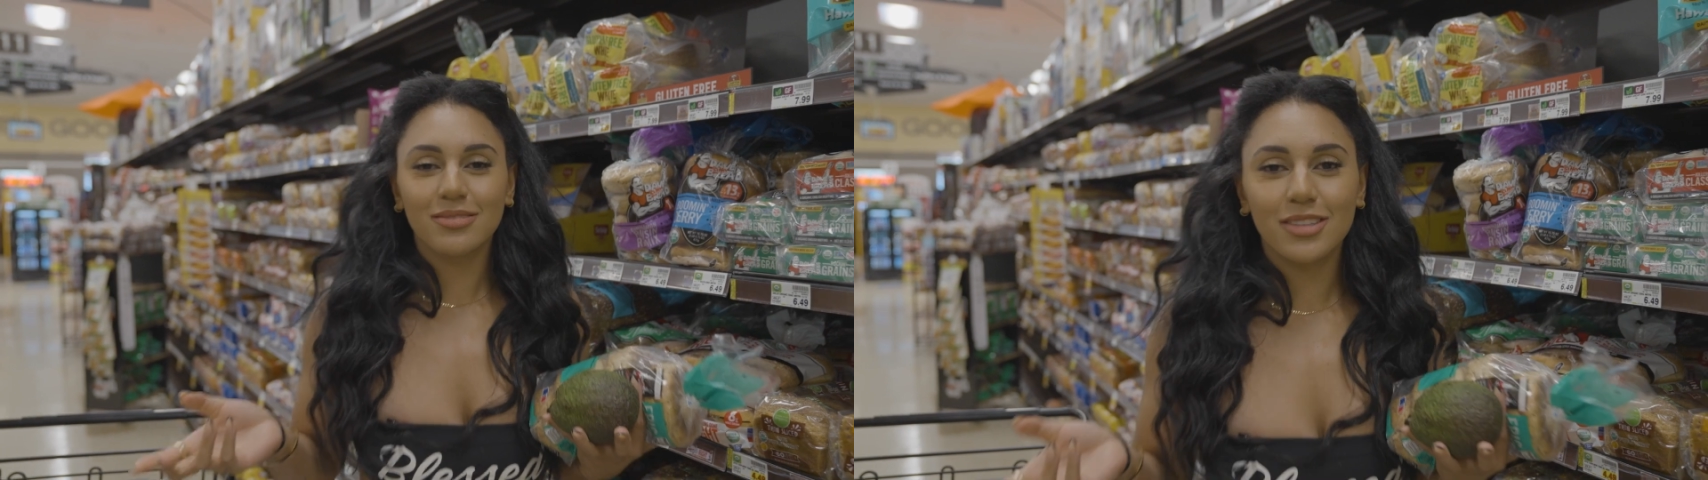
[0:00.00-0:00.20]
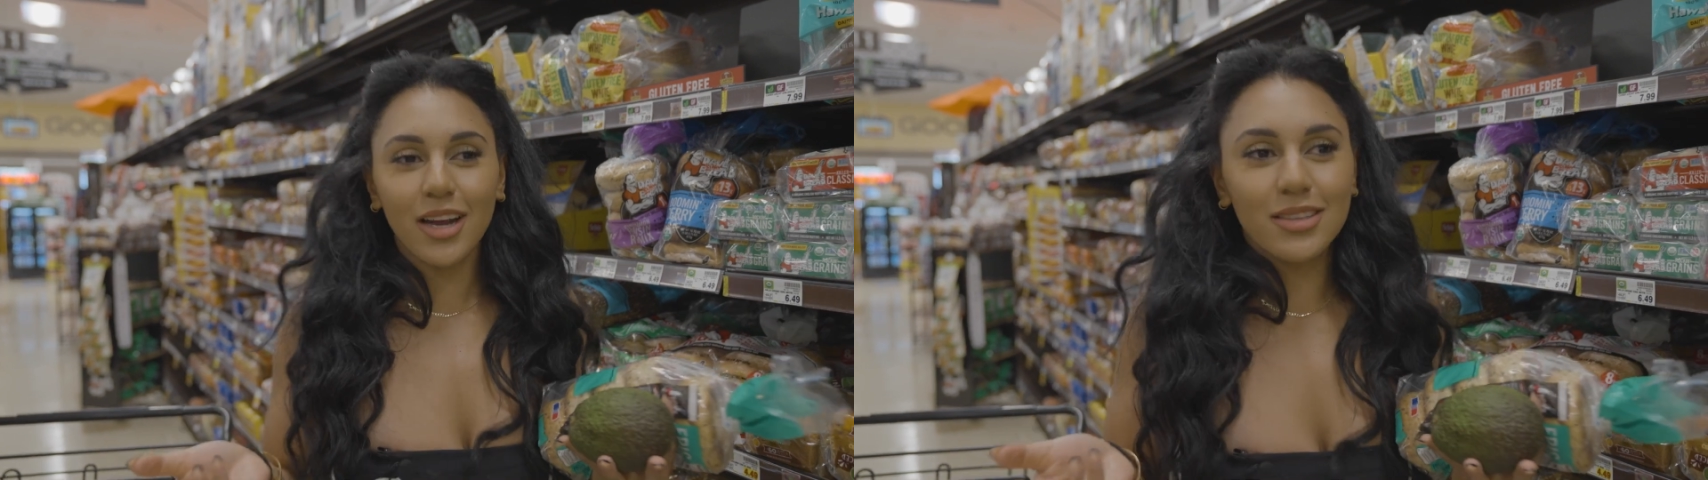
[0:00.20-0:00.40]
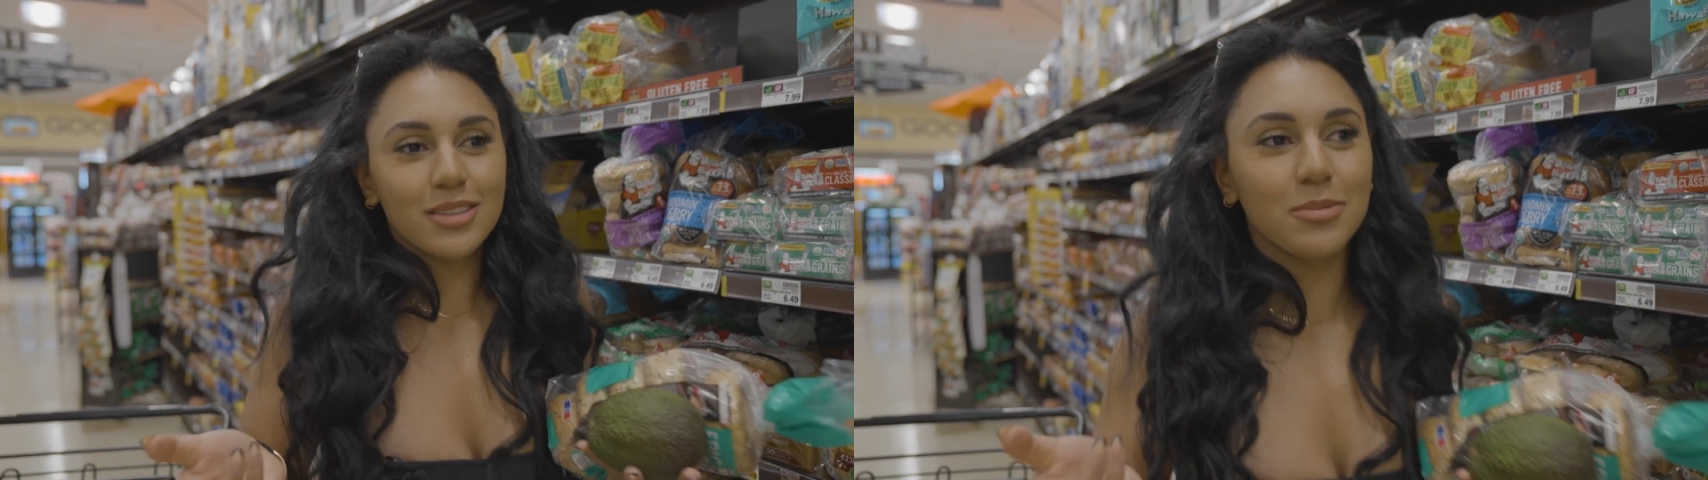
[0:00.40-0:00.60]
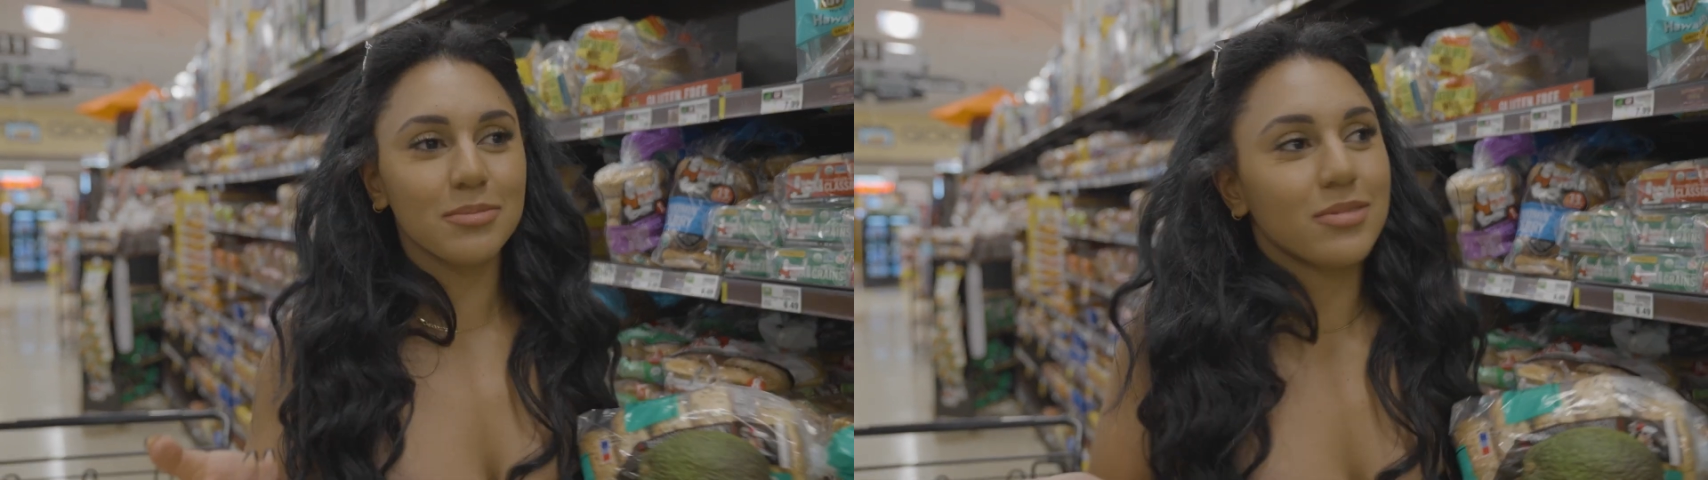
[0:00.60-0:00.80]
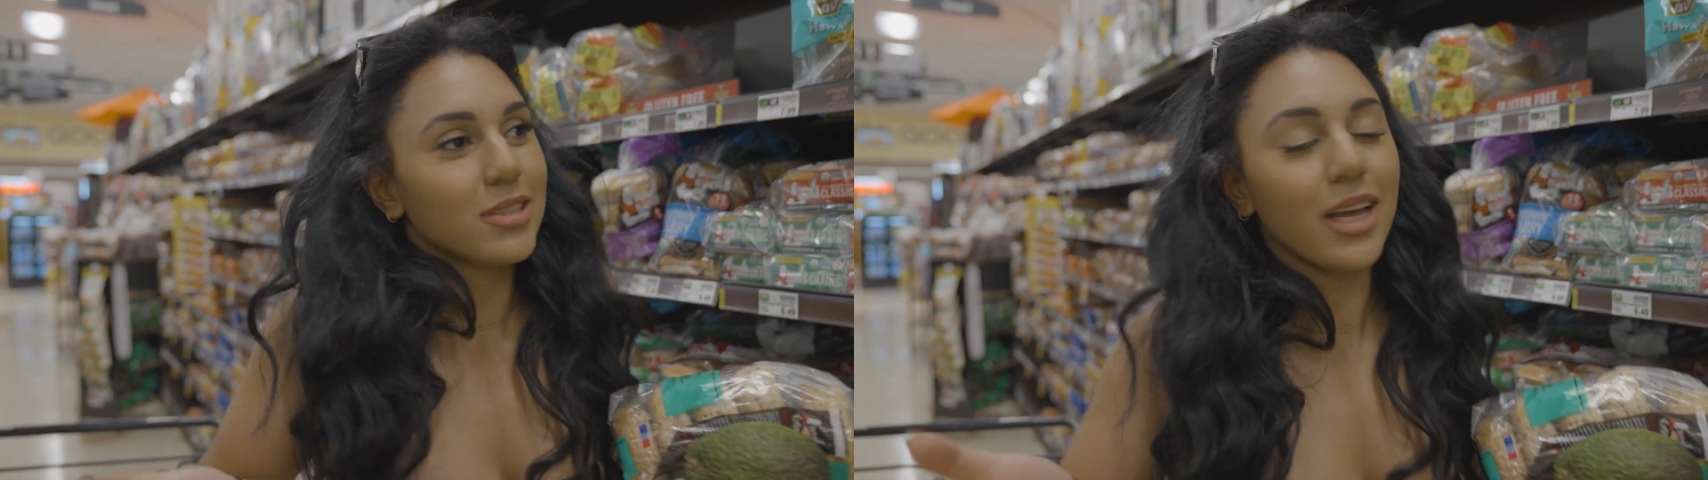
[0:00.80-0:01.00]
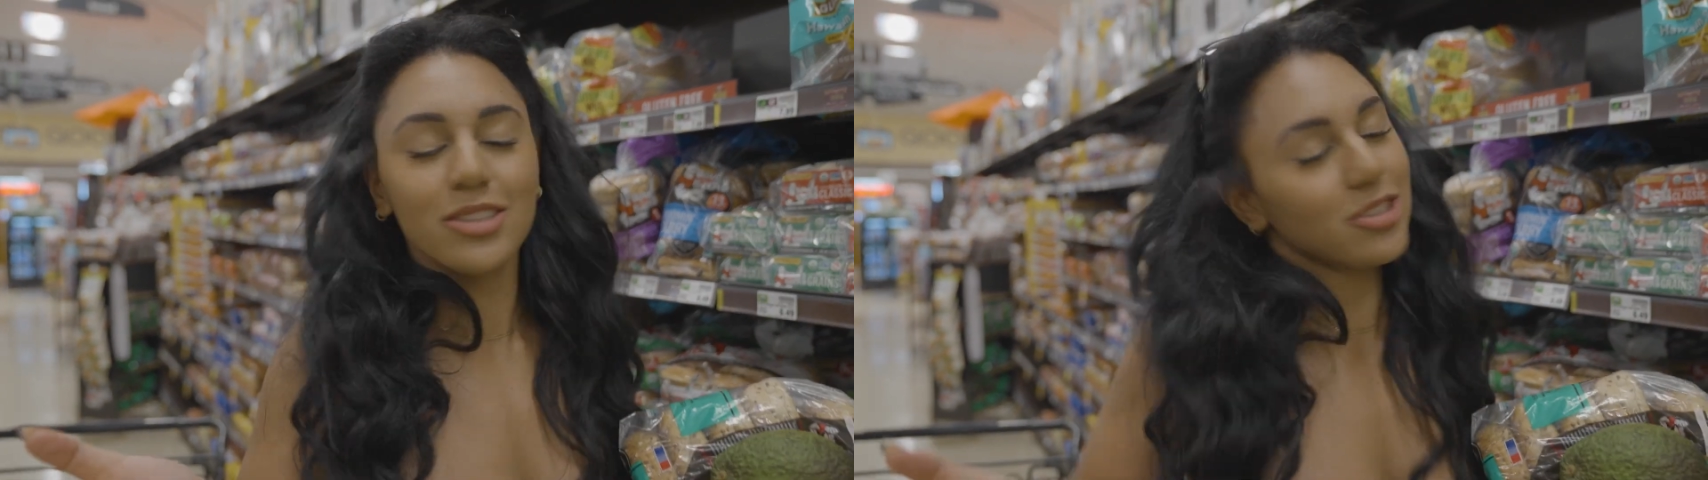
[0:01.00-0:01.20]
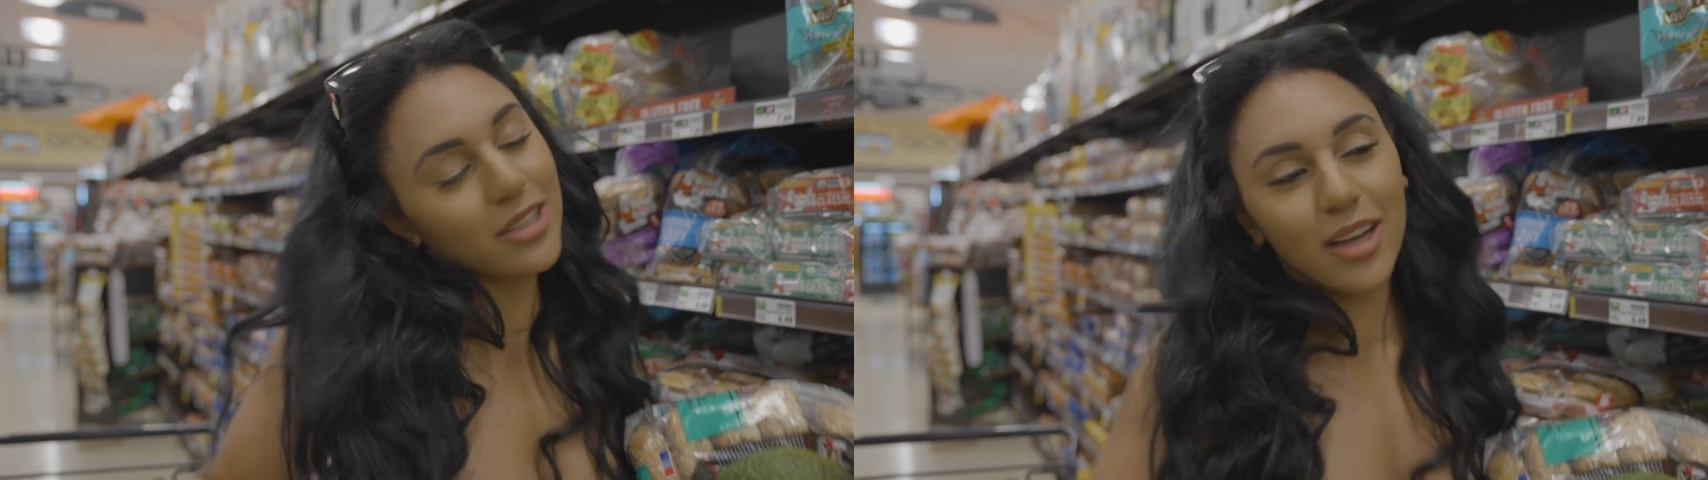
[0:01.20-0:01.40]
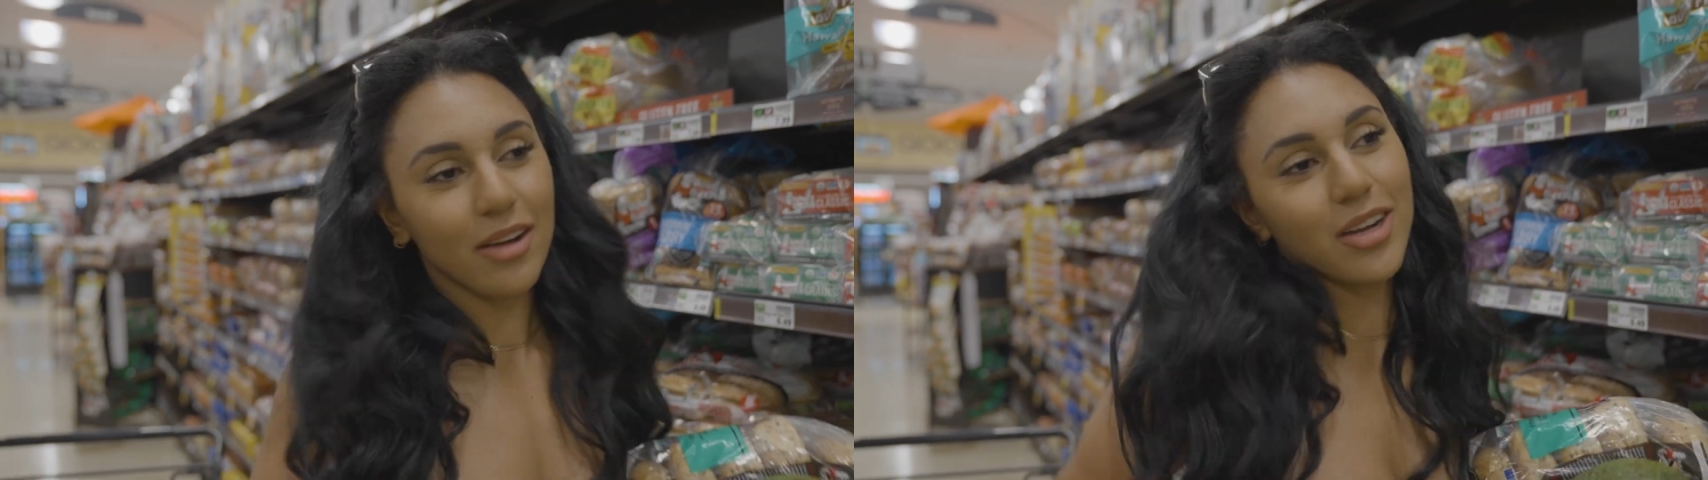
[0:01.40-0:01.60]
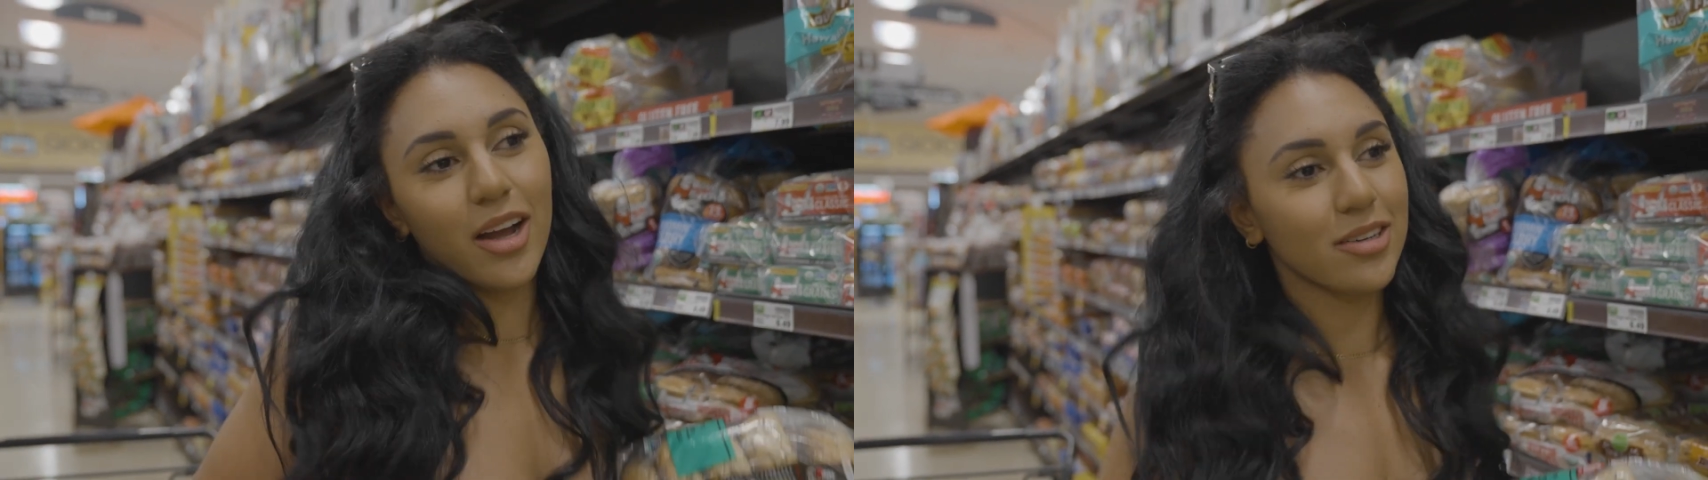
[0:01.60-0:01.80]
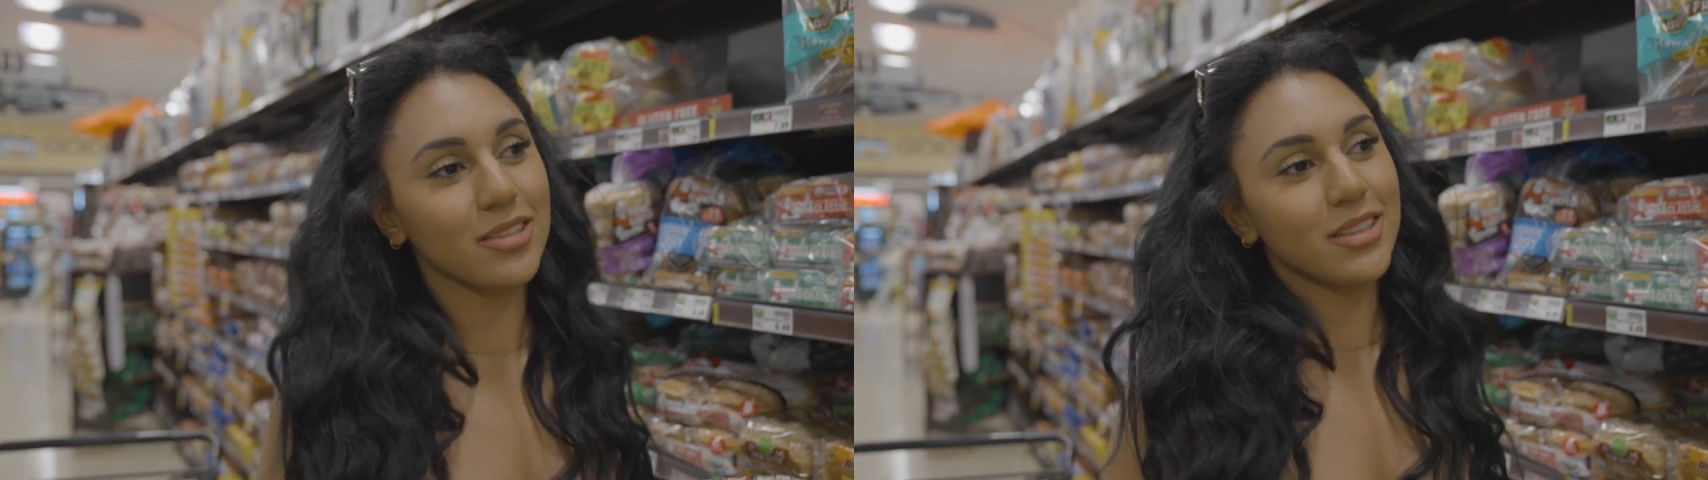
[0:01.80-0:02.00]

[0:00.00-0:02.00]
You got some sliced turkey avocado,